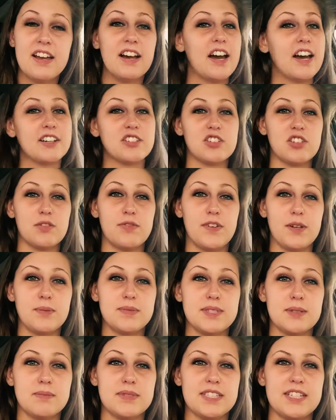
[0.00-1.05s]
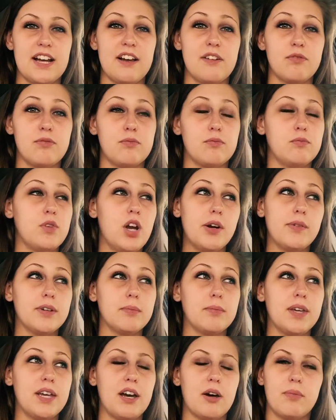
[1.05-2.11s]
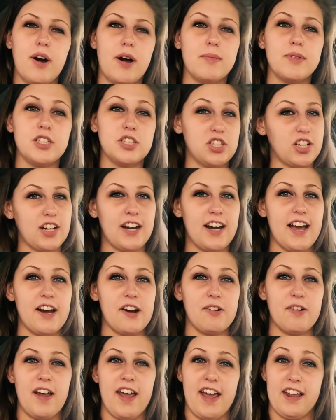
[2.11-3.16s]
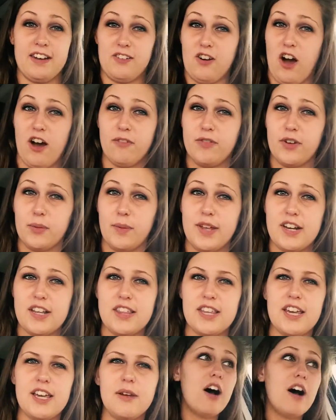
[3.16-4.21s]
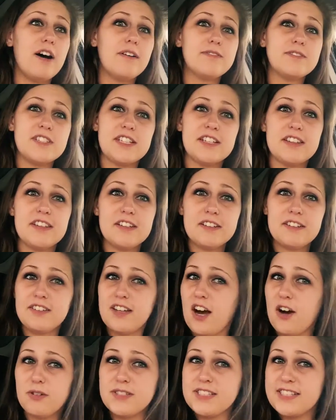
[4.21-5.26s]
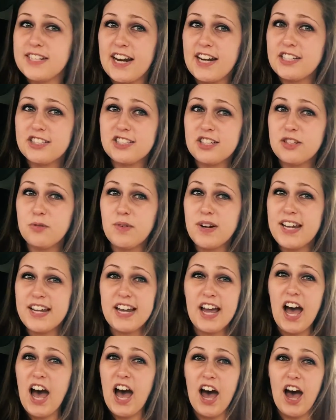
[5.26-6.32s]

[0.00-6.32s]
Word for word: actually film some stuff. Knowing me, I'll probably chicken out and not film anything. Off to the go station we go!